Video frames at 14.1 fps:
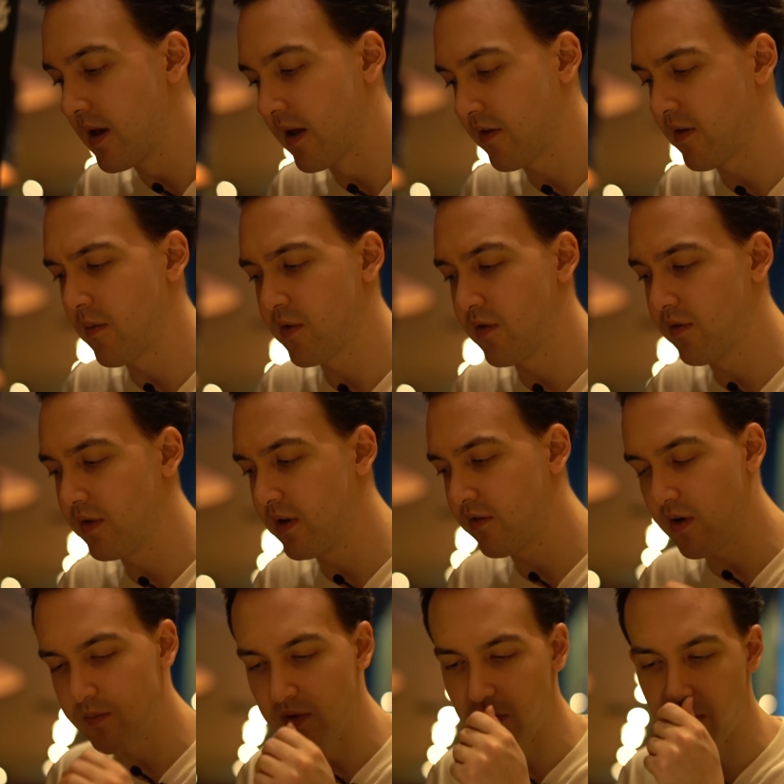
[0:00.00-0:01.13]
Yeah, so I was only
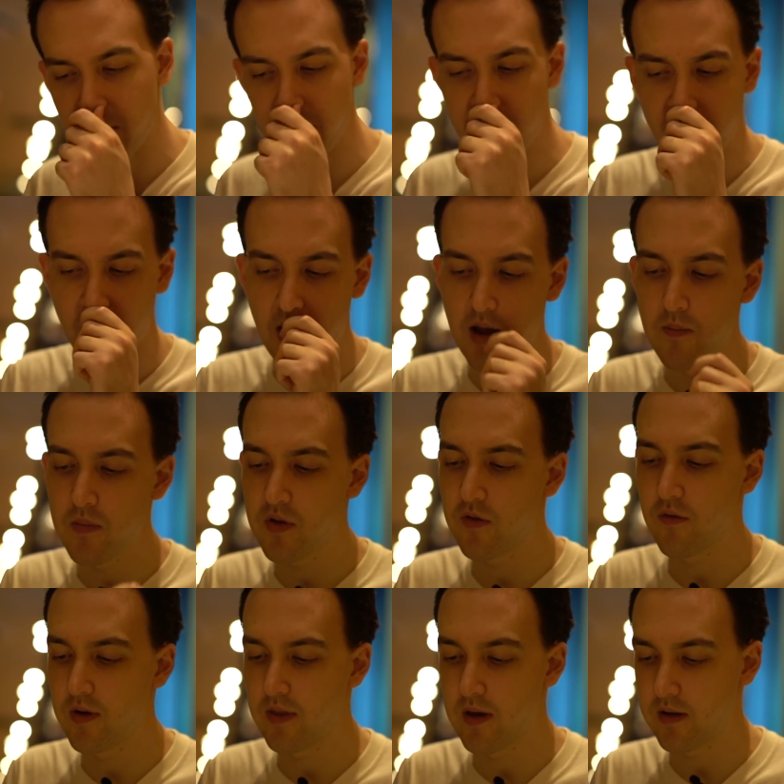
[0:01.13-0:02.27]
interrupted 3 times
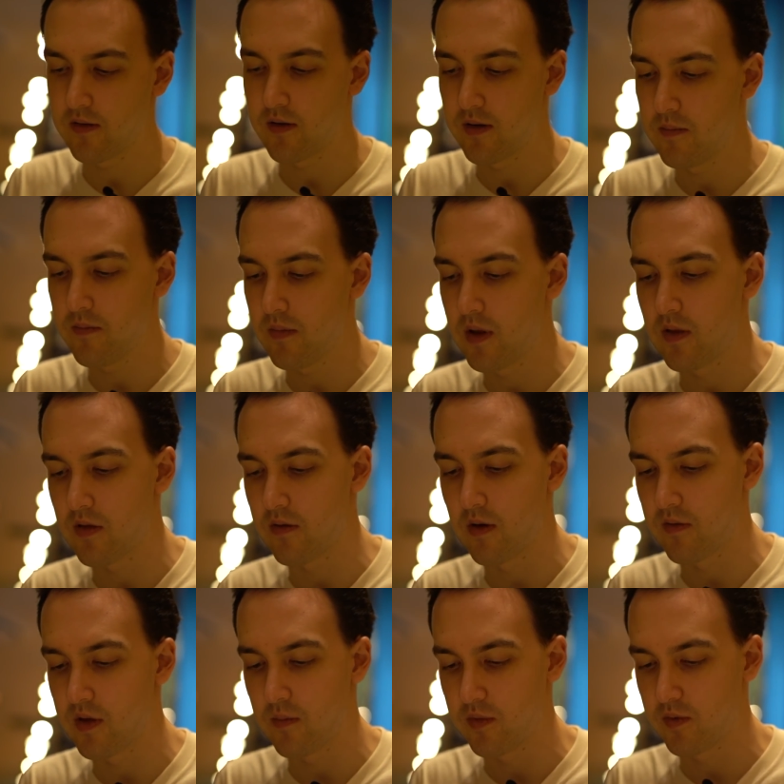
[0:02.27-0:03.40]
during that time, and so I
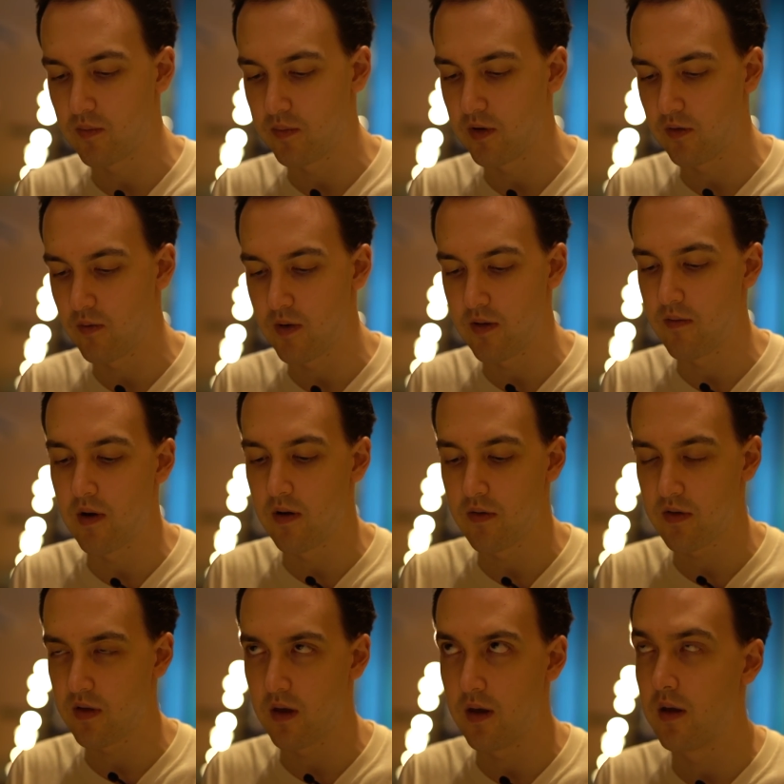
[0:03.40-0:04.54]
was able to play 20
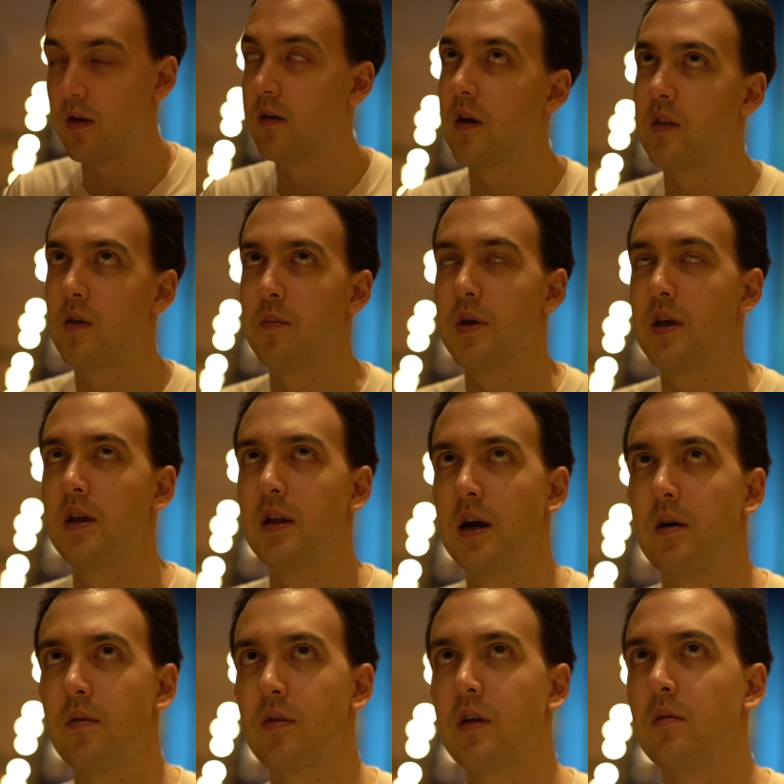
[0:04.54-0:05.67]
rounds. And at the beginning,
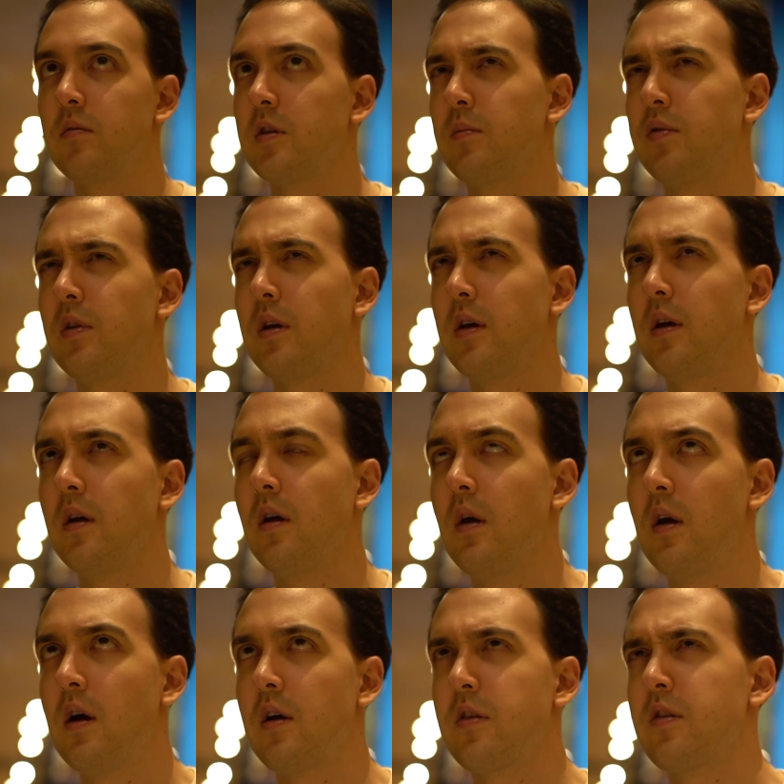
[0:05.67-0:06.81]
I was able to play
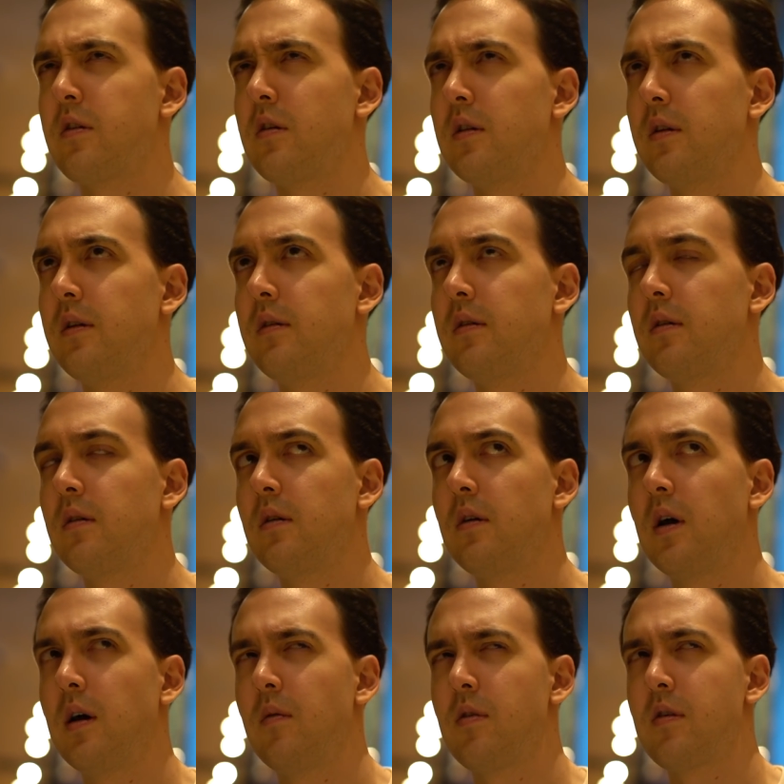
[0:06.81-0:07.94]
a solid,
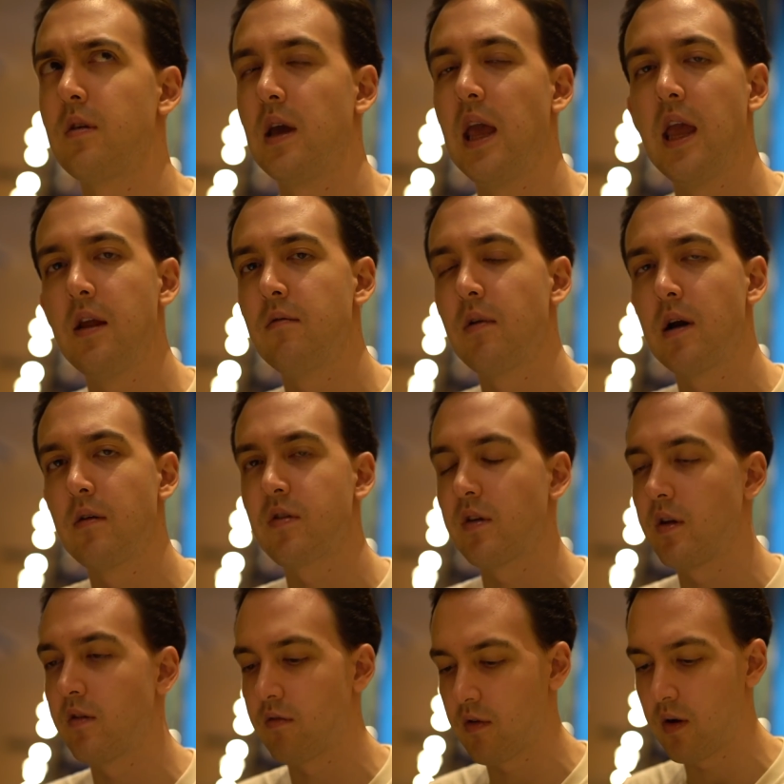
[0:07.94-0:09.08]
I would say, 8 rounds
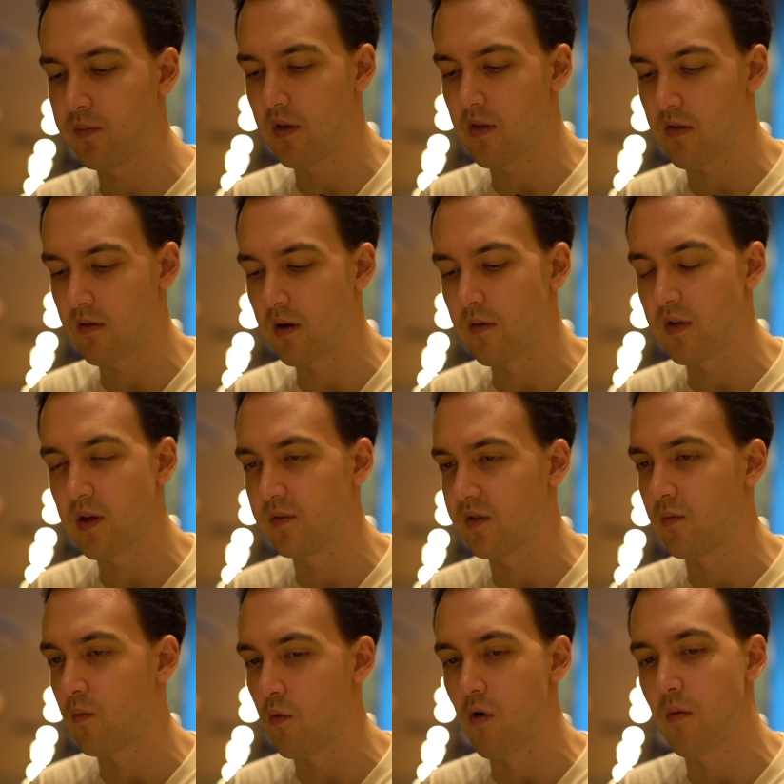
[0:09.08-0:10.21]
uninterrupted. So I was able
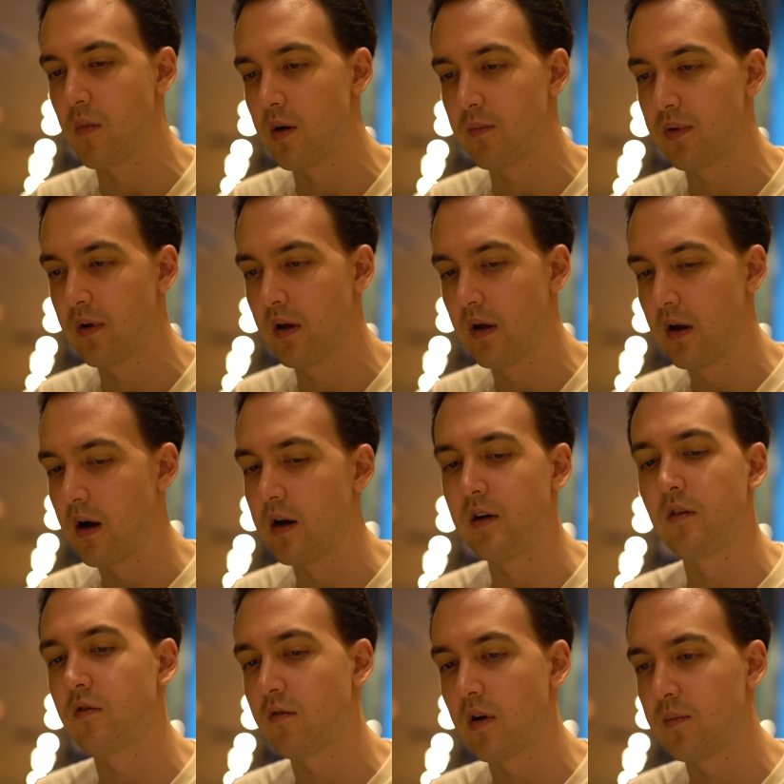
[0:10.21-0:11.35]
to warm up
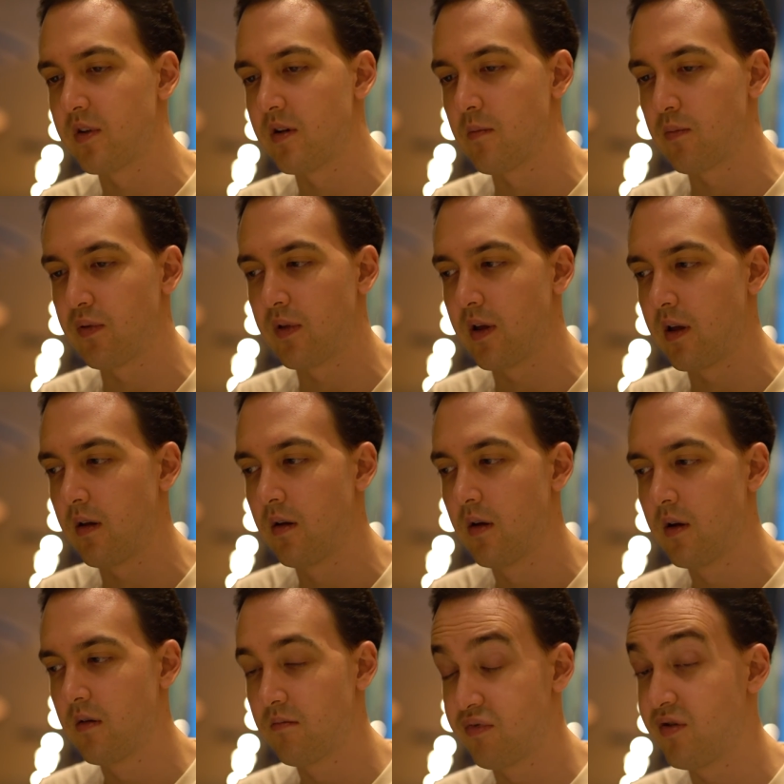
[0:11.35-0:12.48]
uninterrupted and play
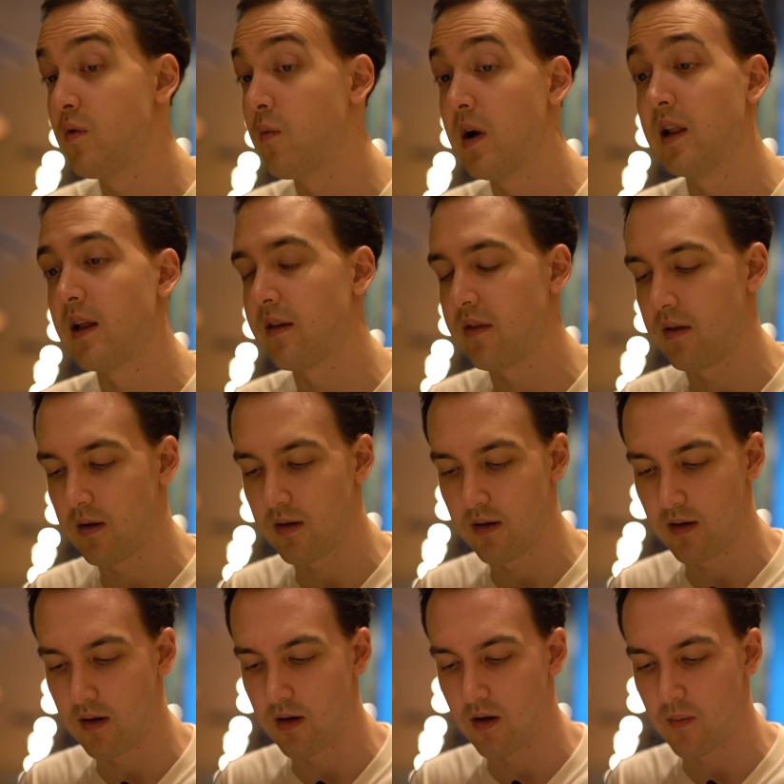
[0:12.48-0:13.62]
pretty well, I think,
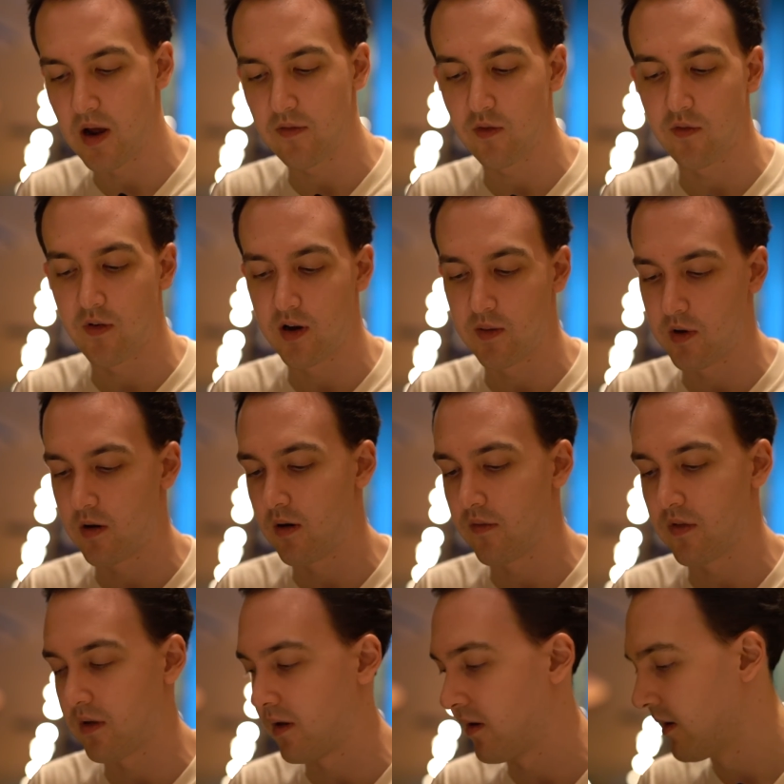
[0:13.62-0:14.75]
after finding my
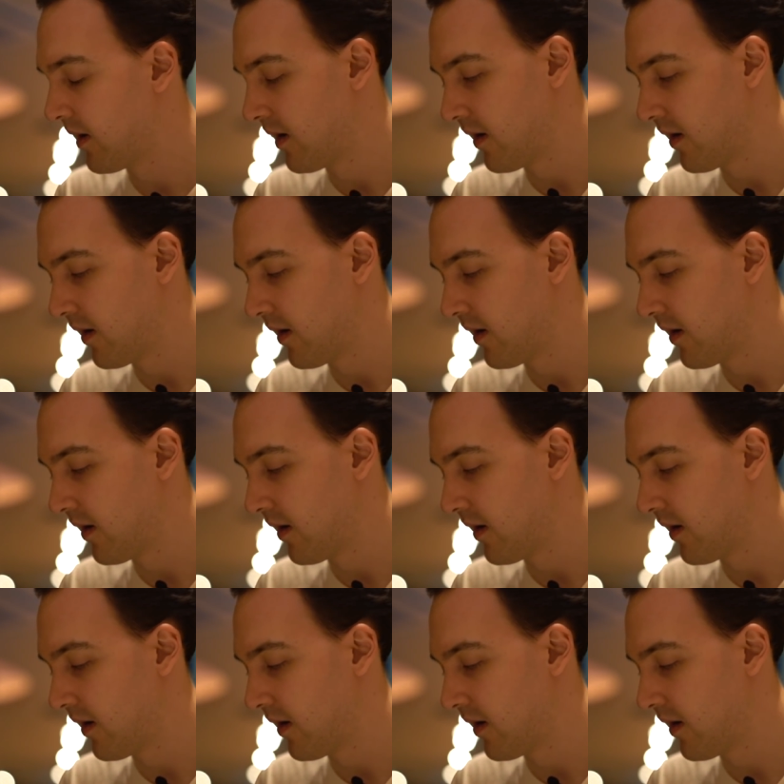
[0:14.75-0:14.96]
offset